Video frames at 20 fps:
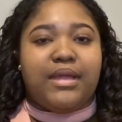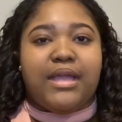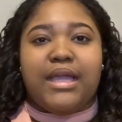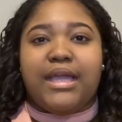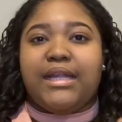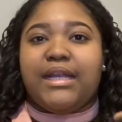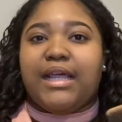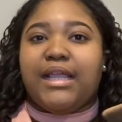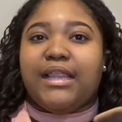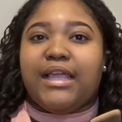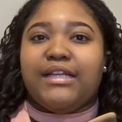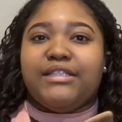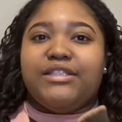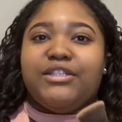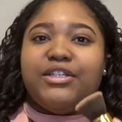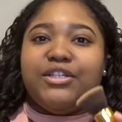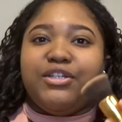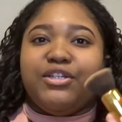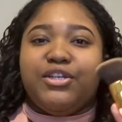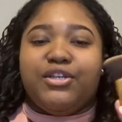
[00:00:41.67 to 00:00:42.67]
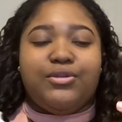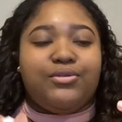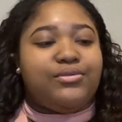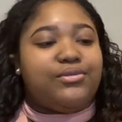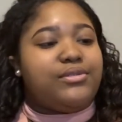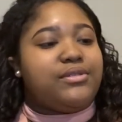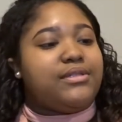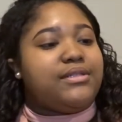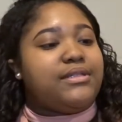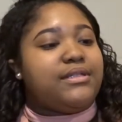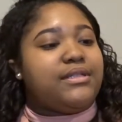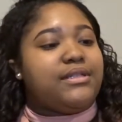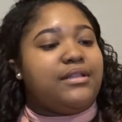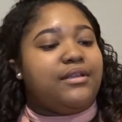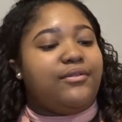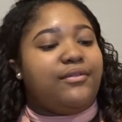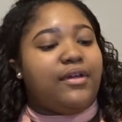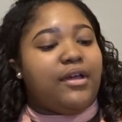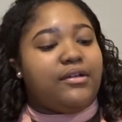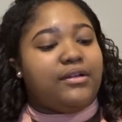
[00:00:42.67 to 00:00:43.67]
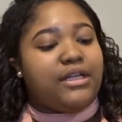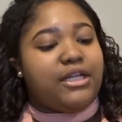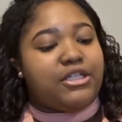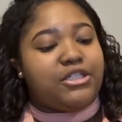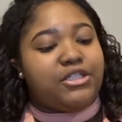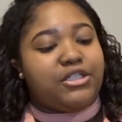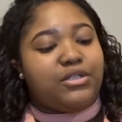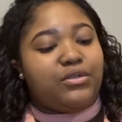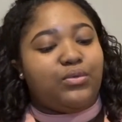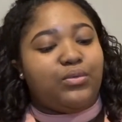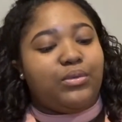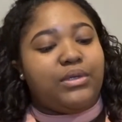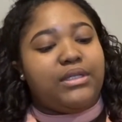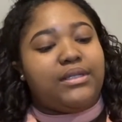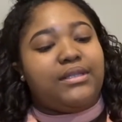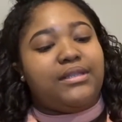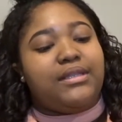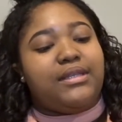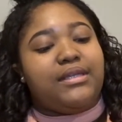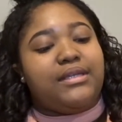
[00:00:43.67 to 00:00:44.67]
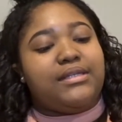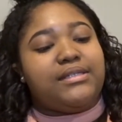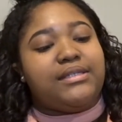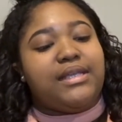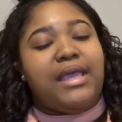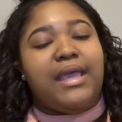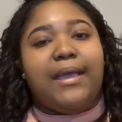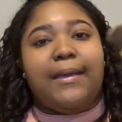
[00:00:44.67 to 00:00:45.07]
And I like to use the foundation with this